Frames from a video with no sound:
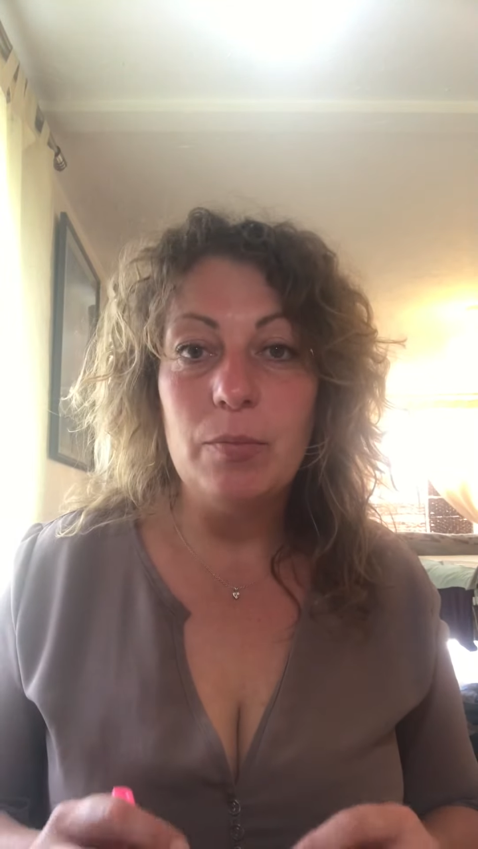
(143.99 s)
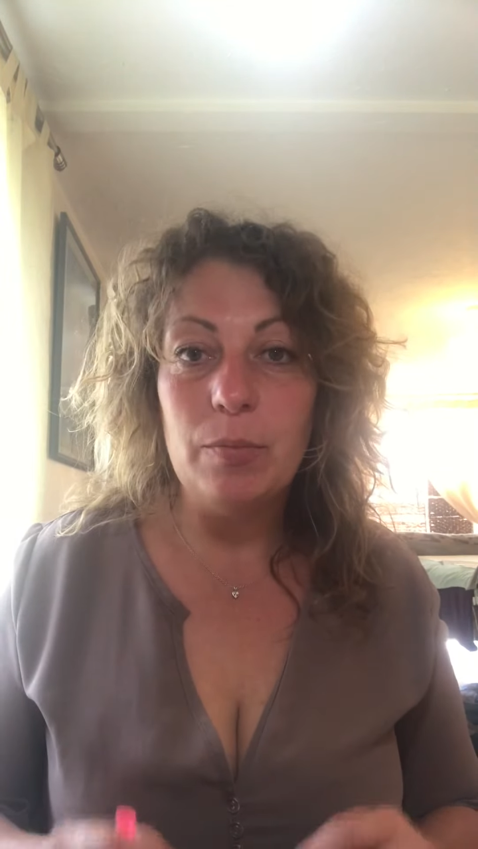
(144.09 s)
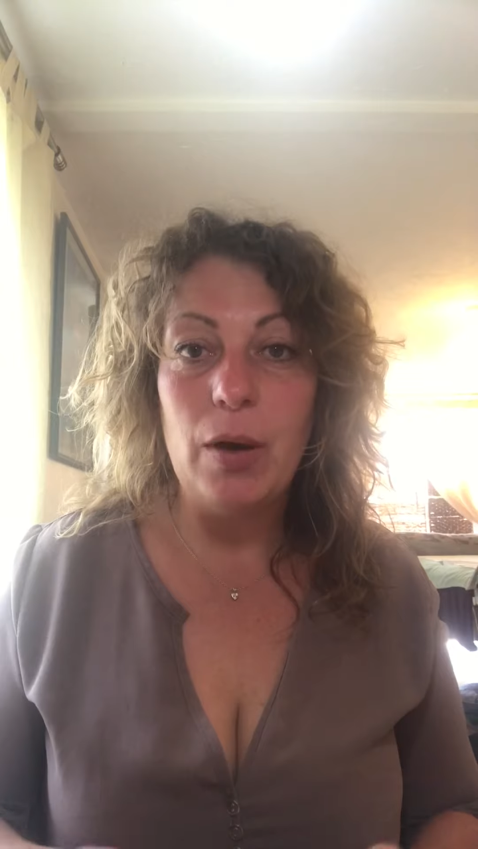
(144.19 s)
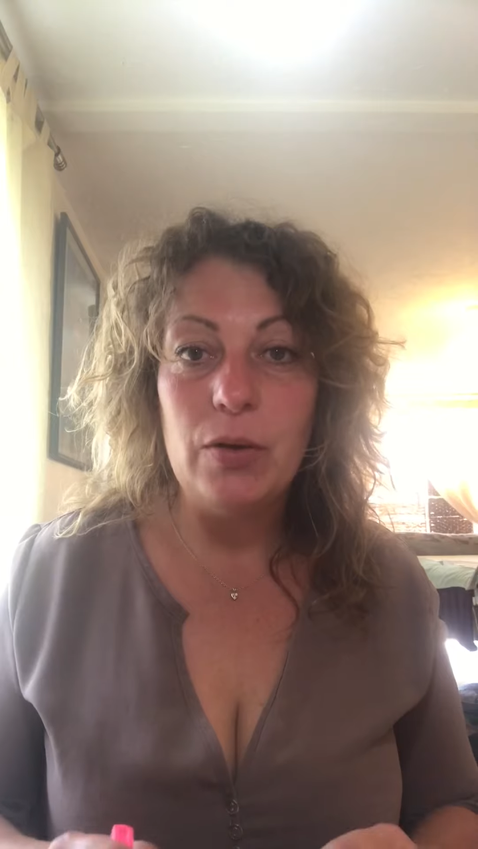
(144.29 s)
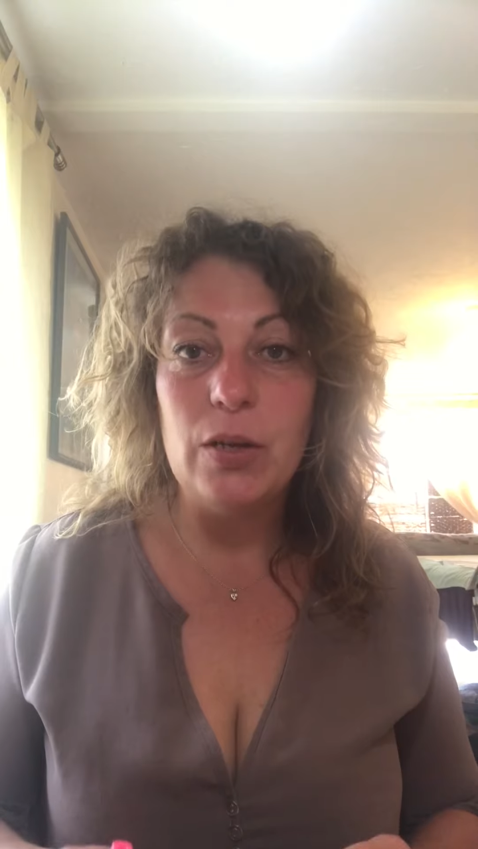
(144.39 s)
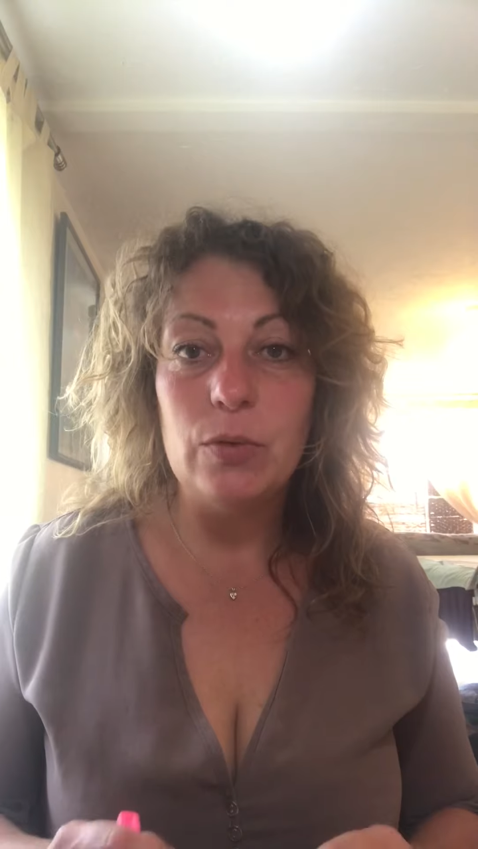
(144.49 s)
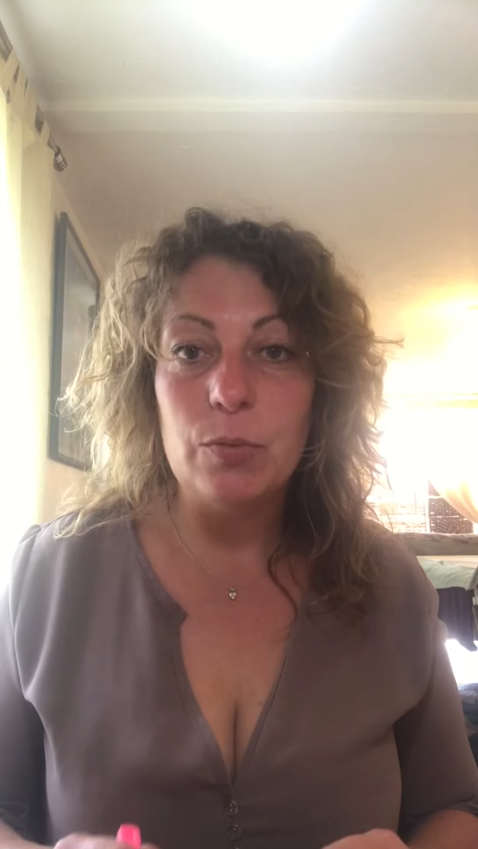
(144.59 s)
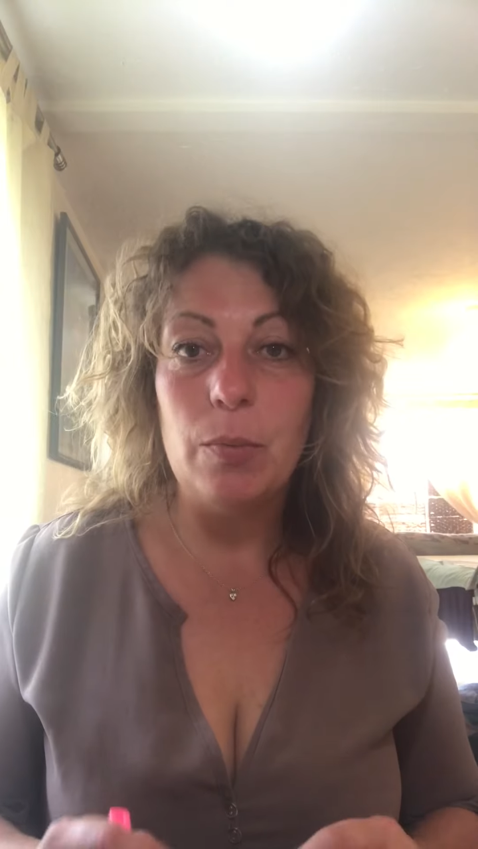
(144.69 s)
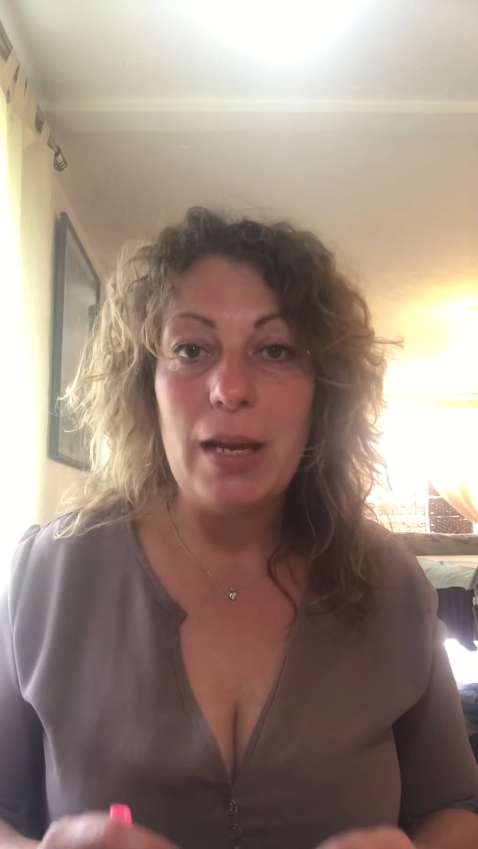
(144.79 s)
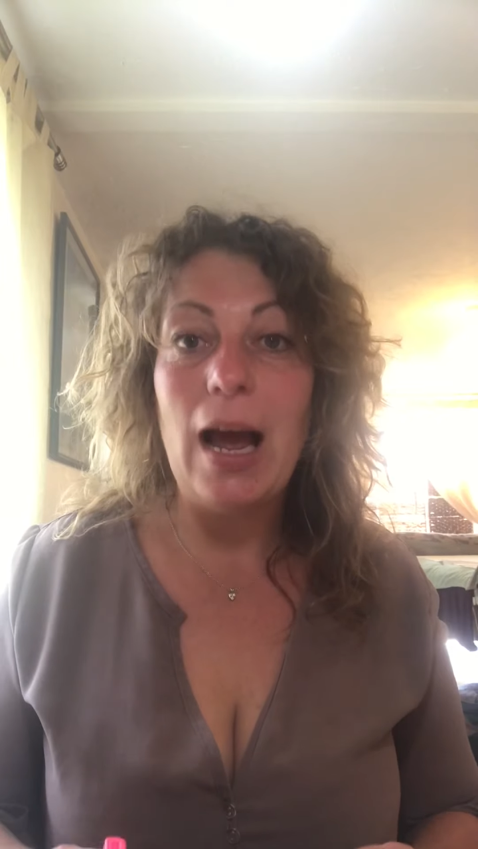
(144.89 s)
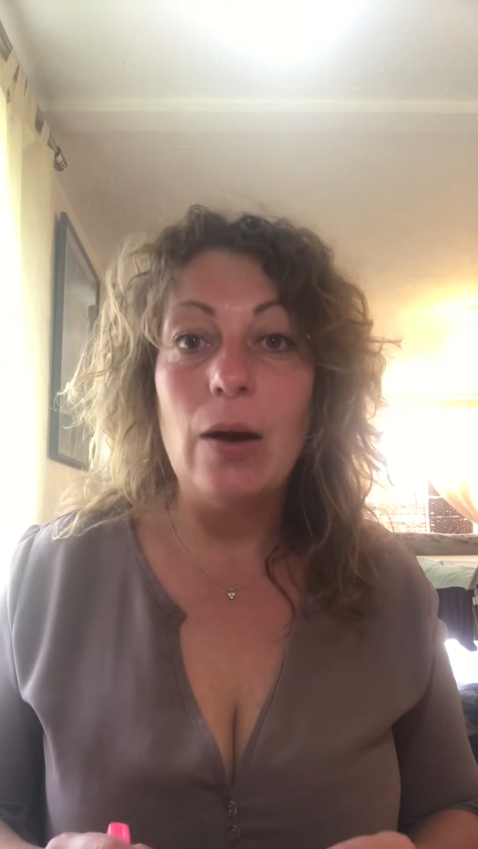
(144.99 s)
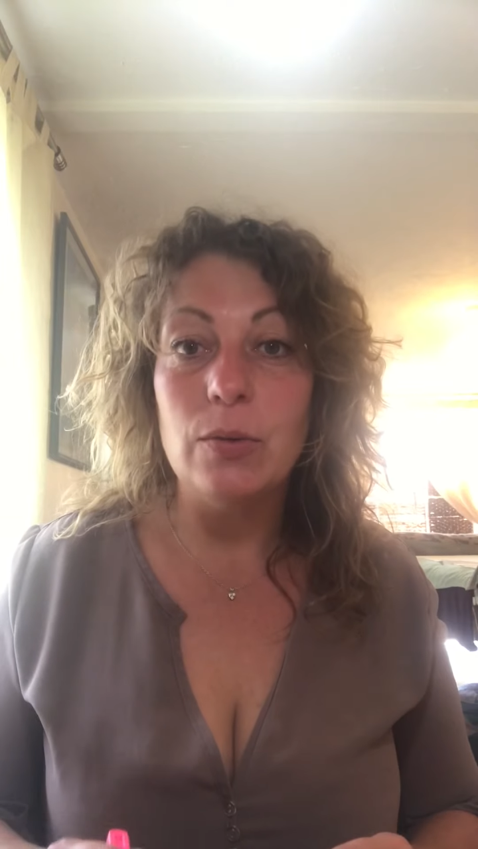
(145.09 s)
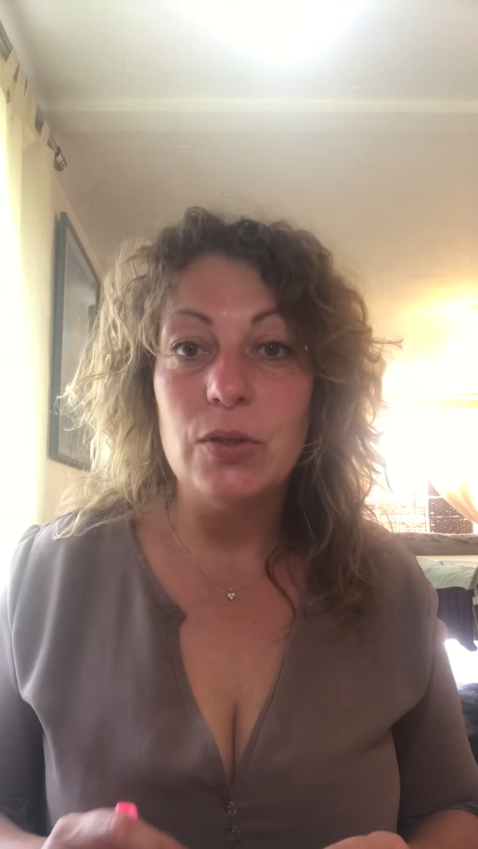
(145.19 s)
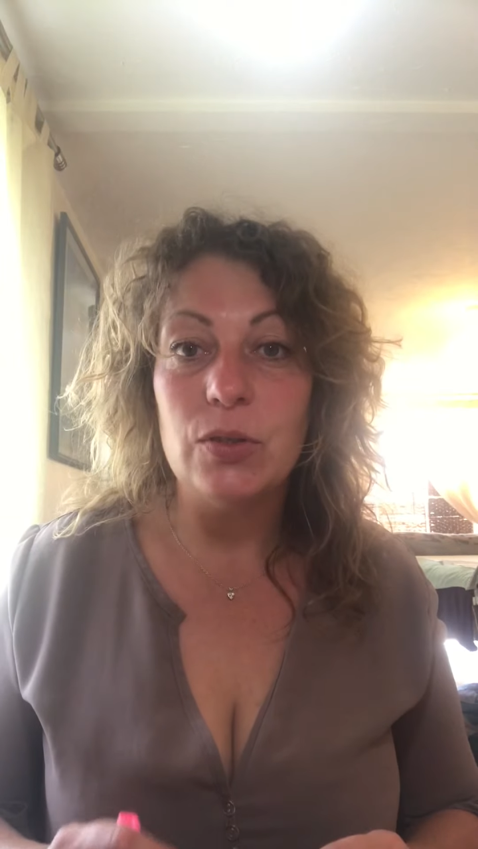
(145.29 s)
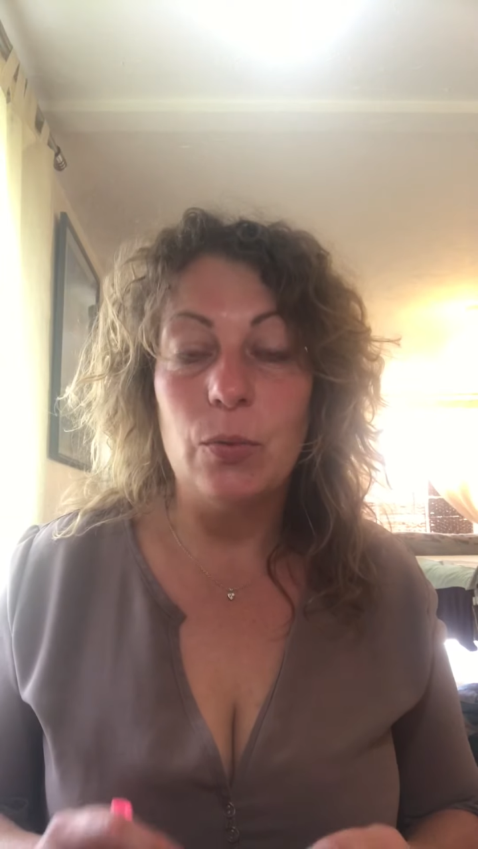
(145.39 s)
pony was probably
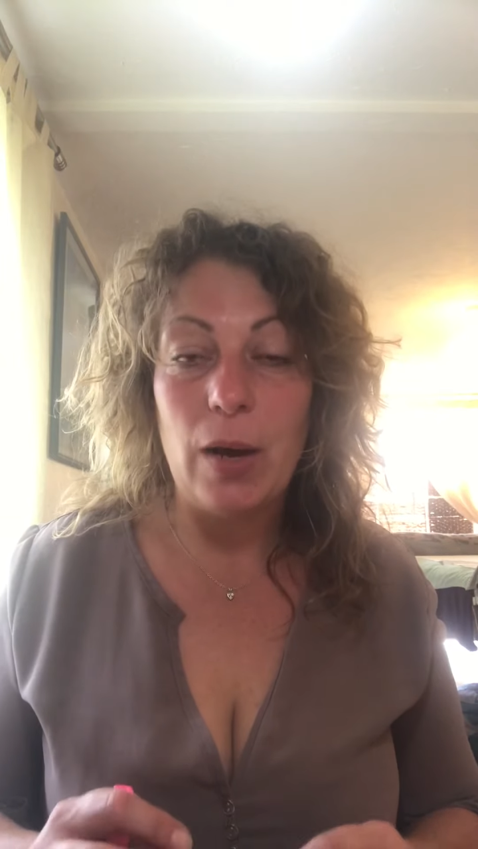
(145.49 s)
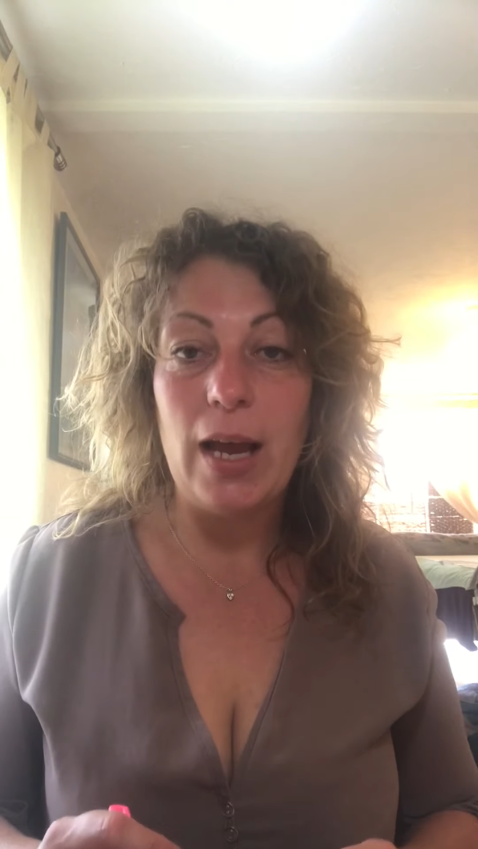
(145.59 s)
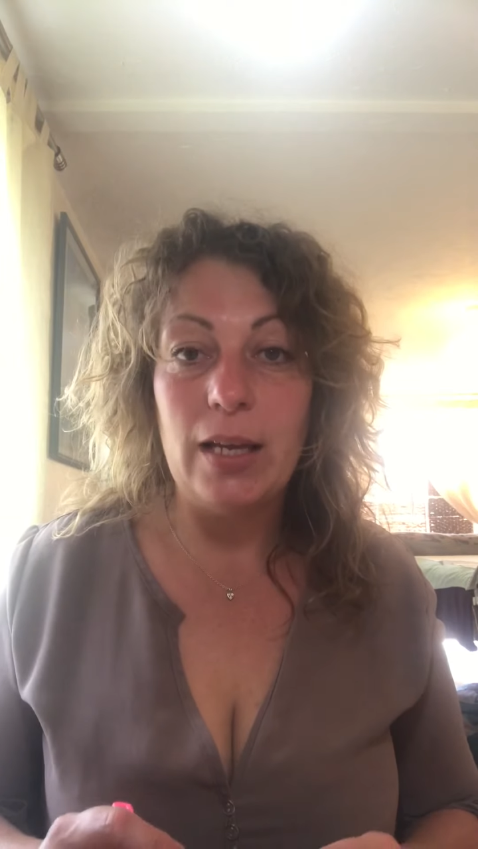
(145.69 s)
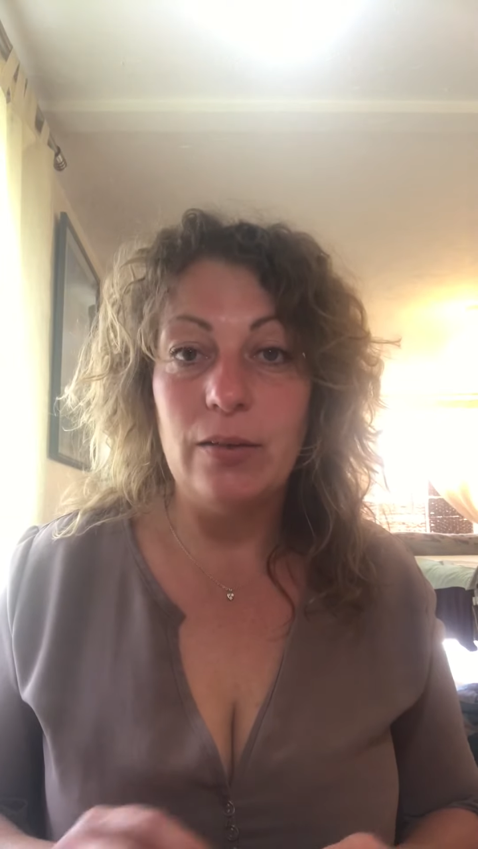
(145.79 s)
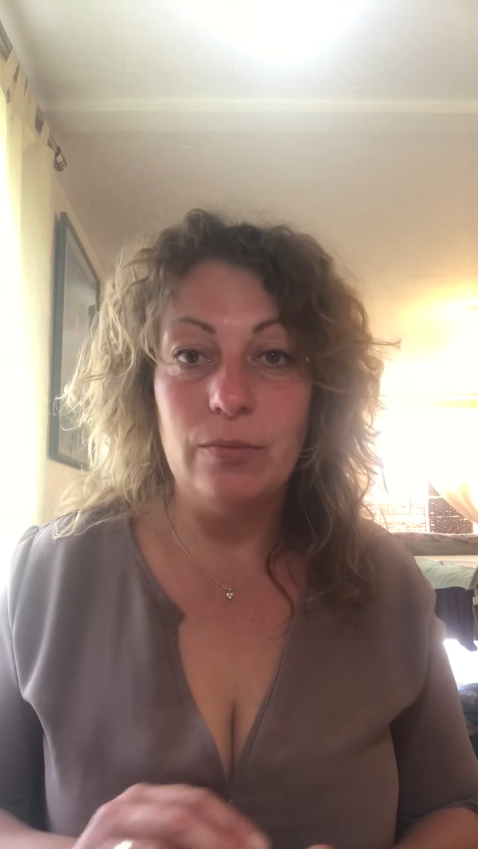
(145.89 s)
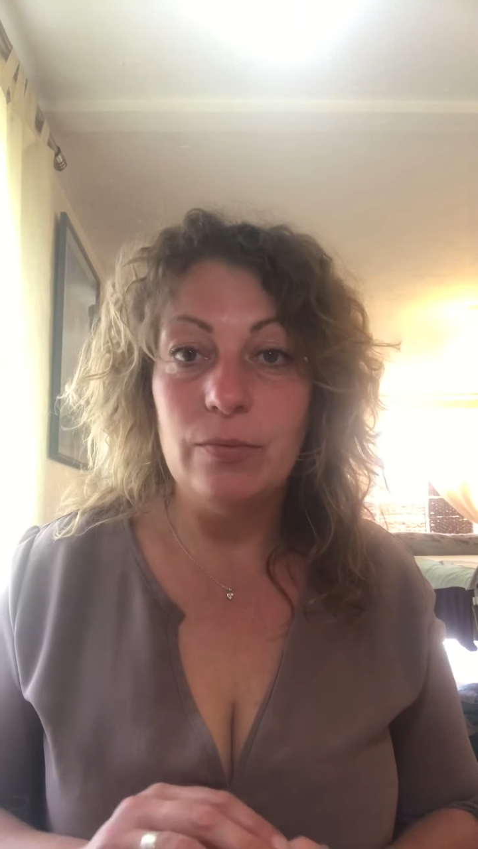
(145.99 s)
hours away